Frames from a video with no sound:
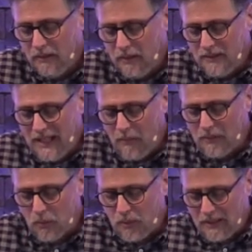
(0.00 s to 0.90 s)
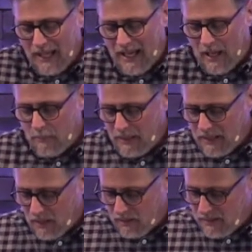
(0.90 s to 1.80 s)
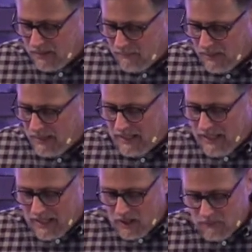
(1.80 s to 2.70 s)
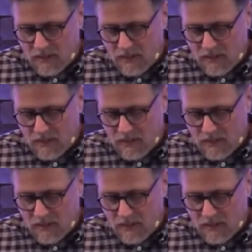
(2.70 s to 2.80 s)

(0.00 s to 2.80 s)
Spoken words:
Is that what's really happening in our divine age of